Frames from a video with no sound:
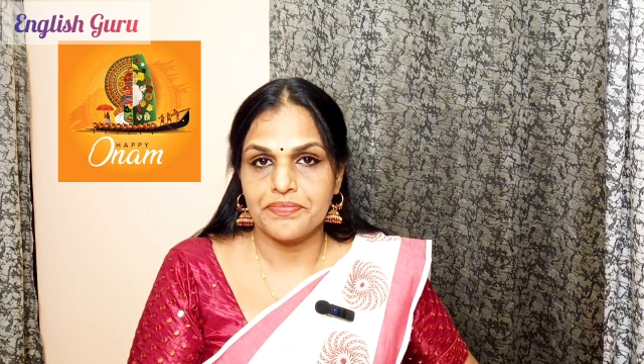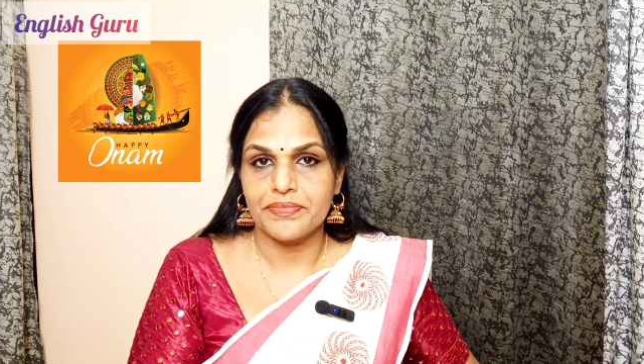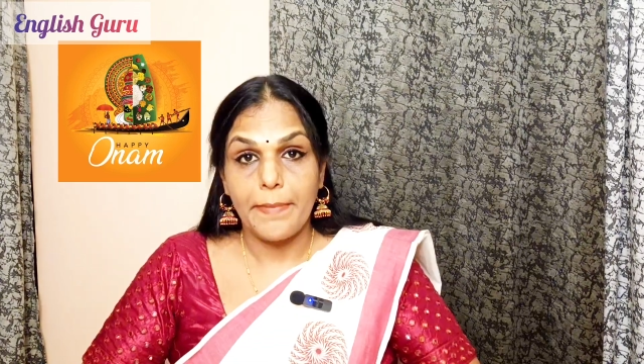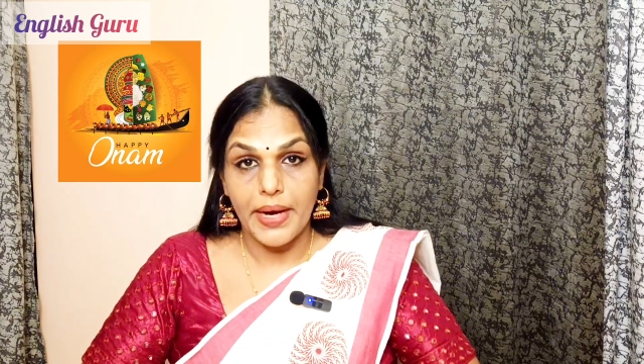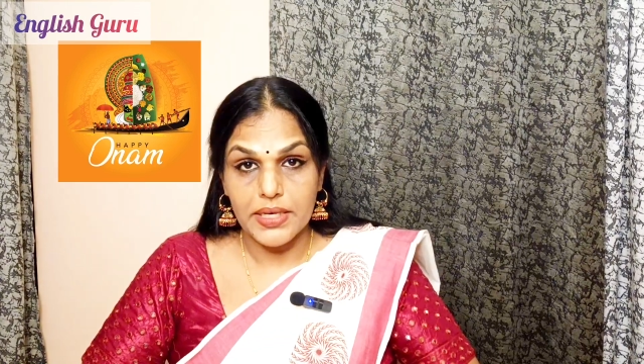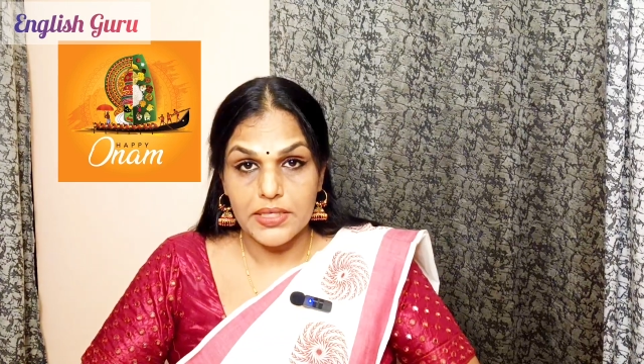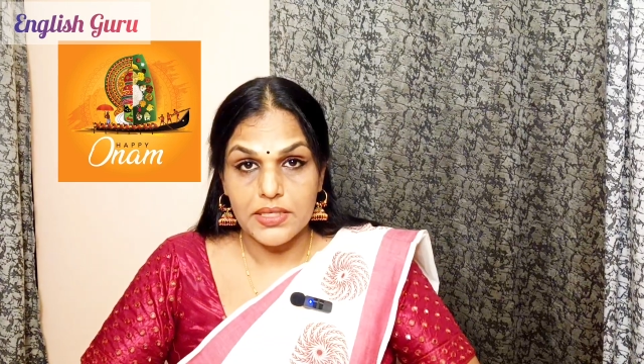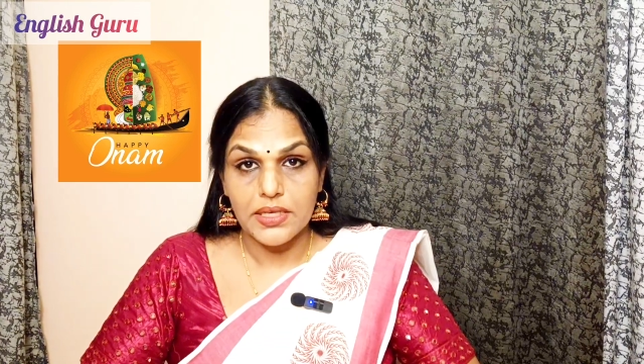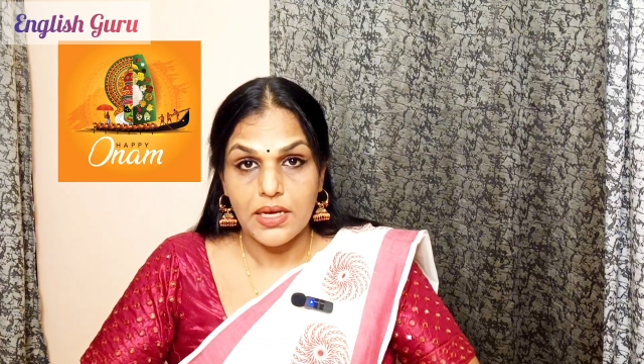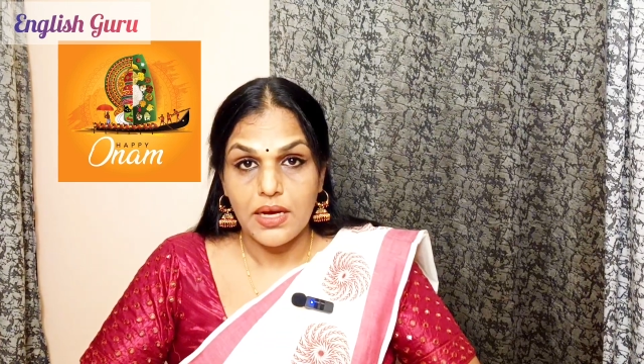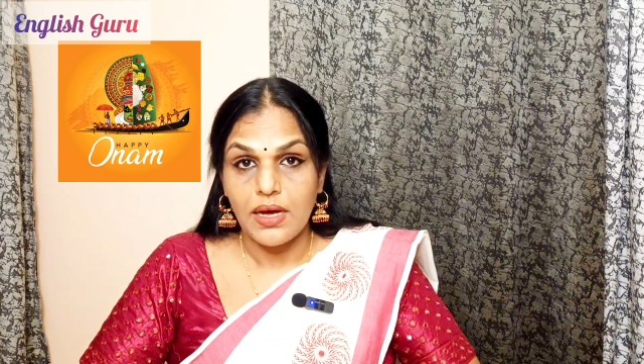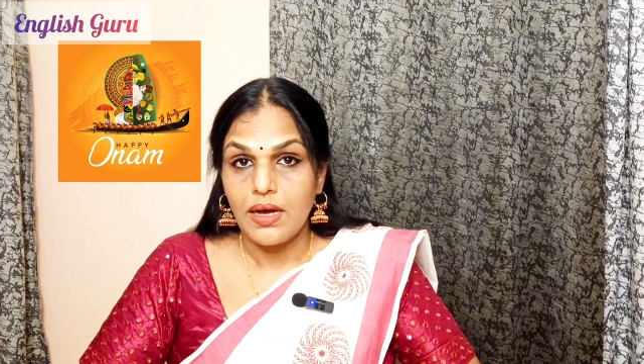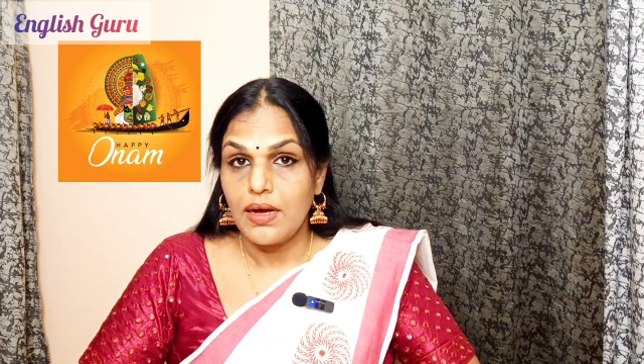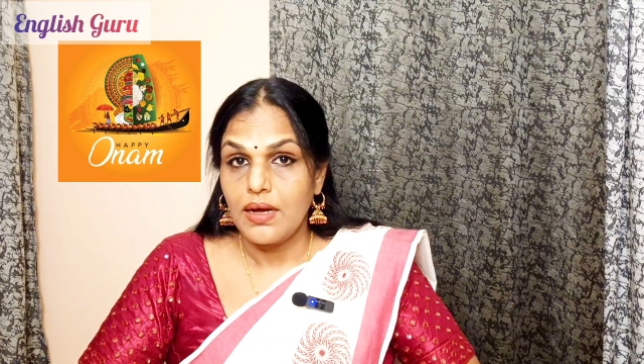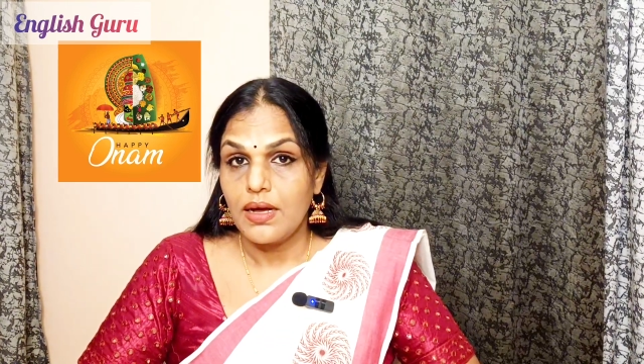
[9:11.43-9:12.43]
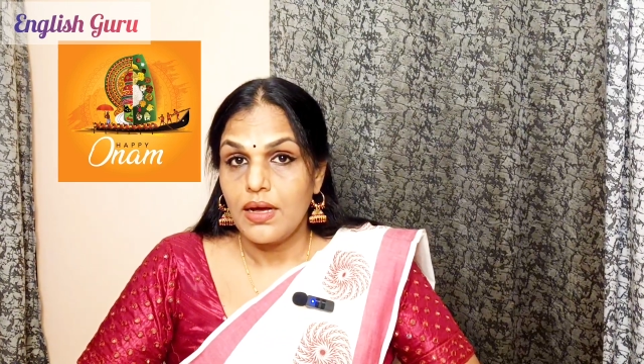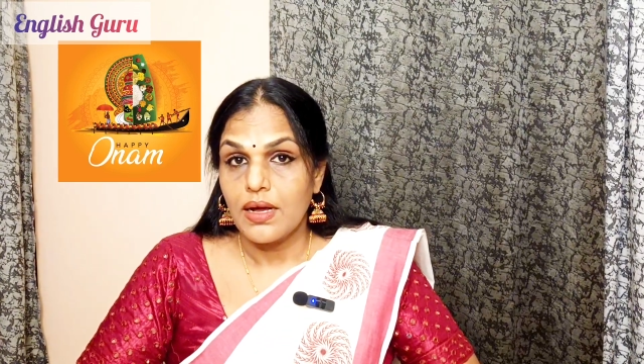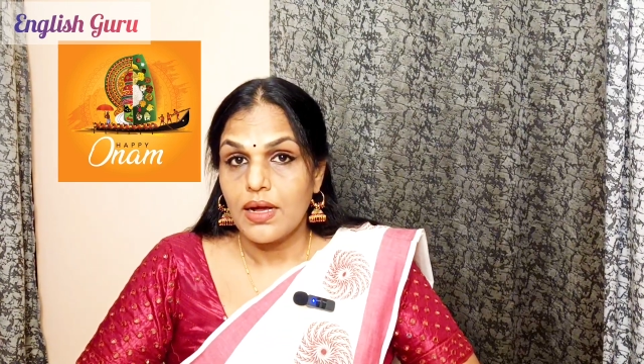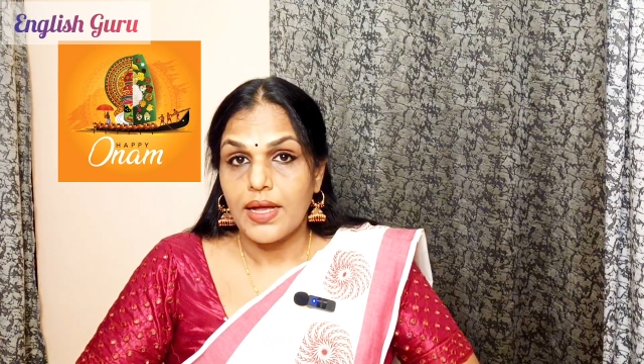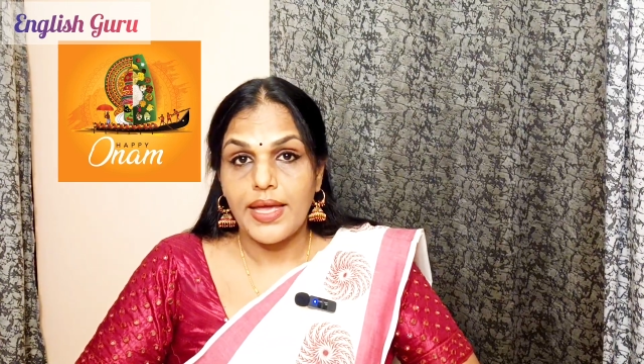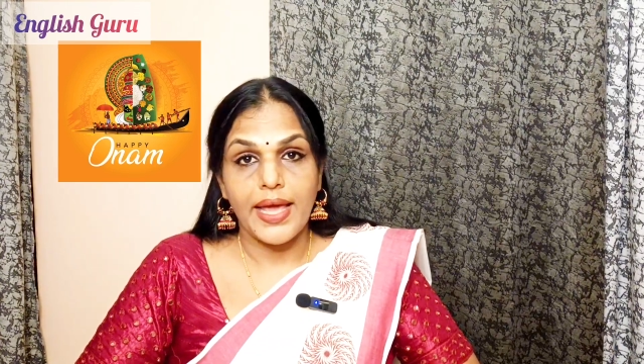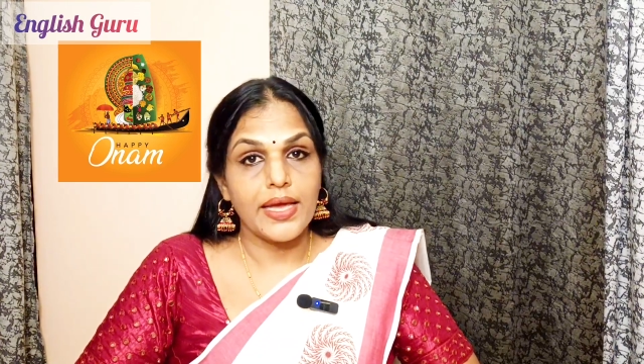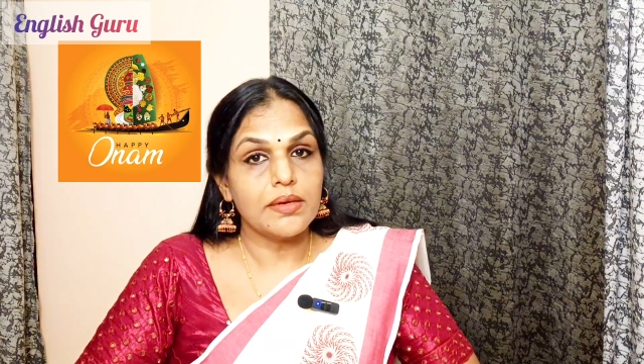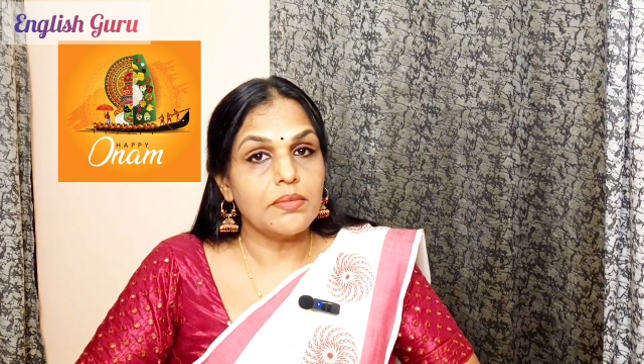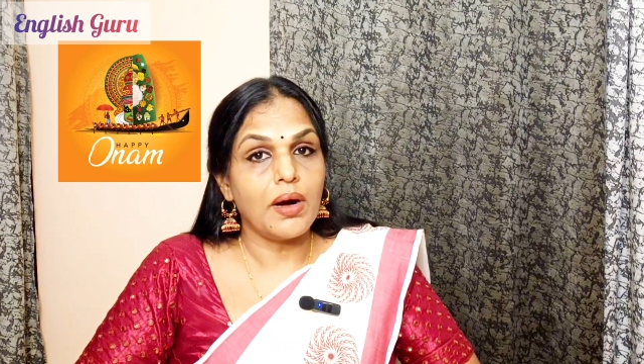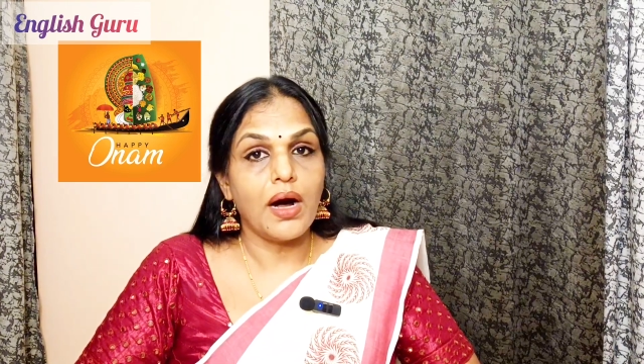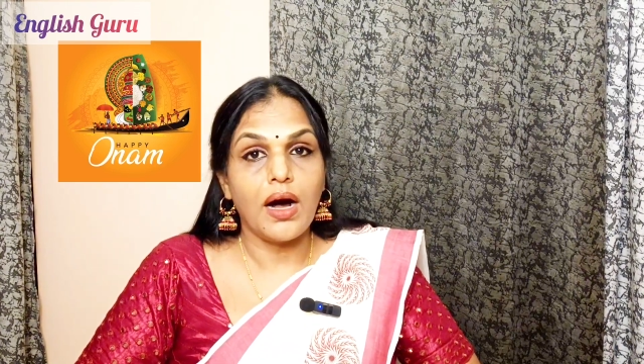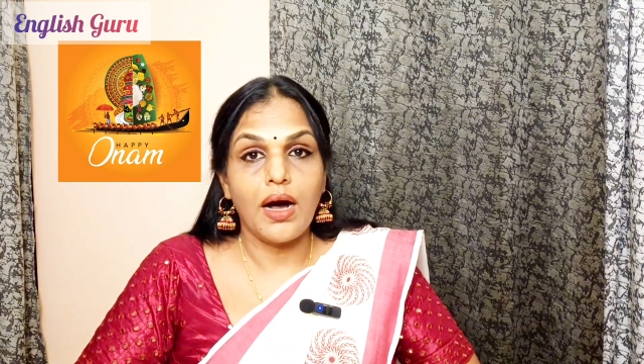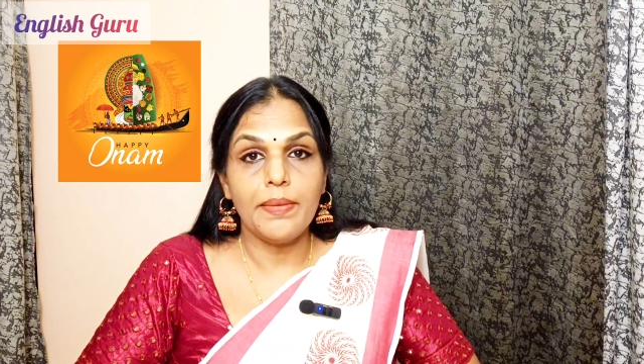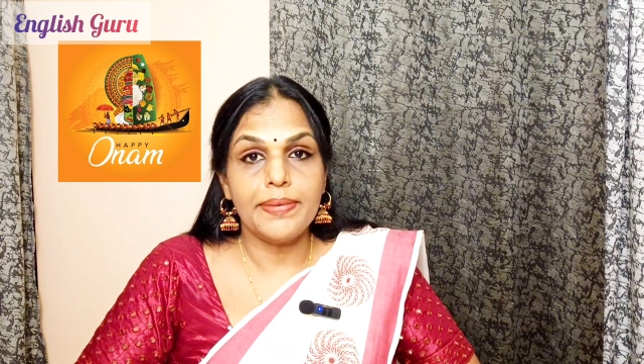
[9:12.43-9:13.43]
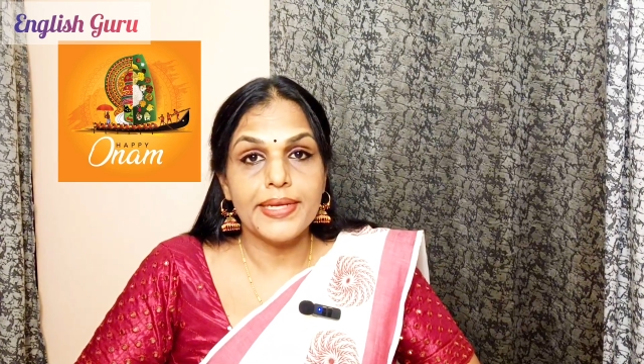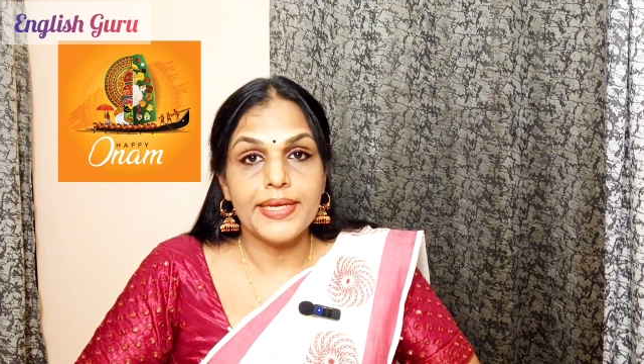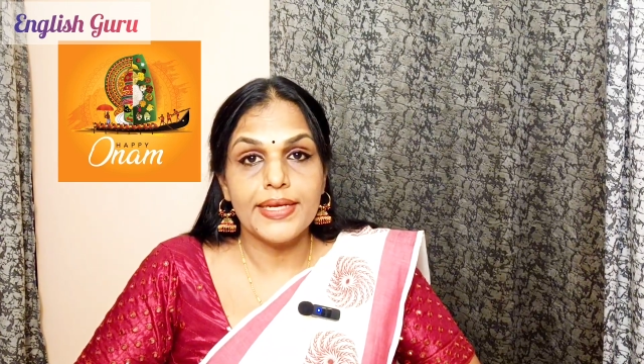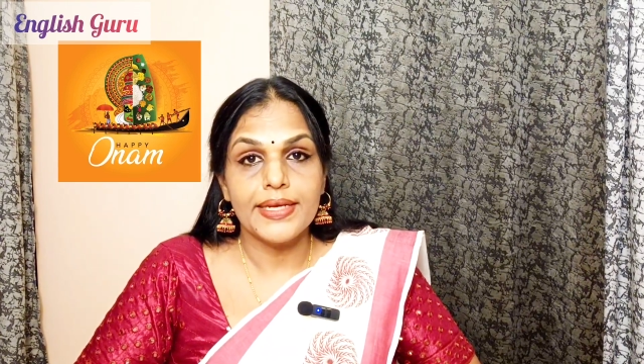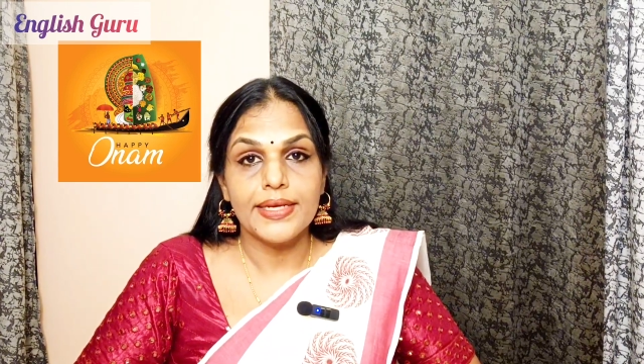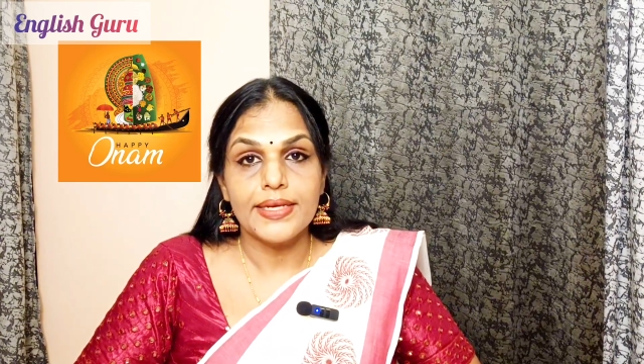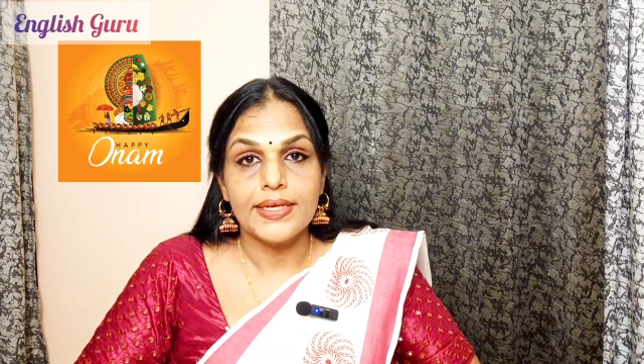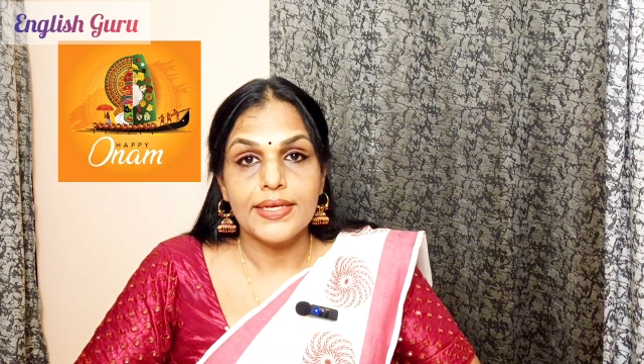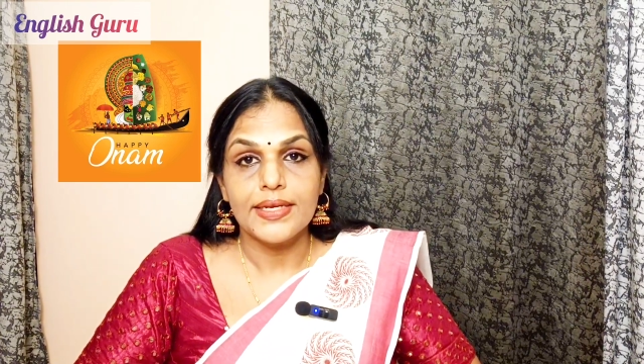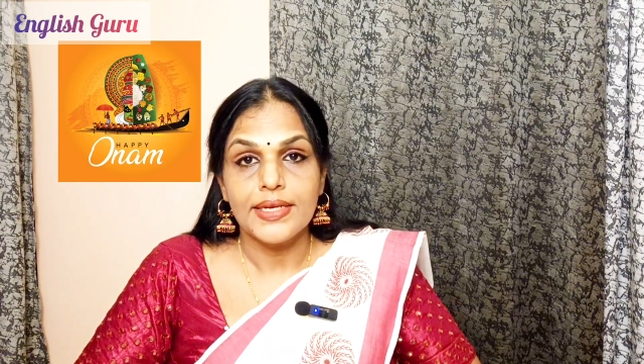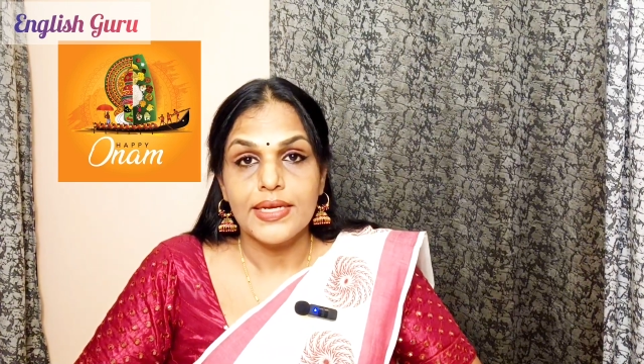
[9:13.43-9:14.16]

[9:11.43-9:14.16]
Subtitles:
But King Mahabali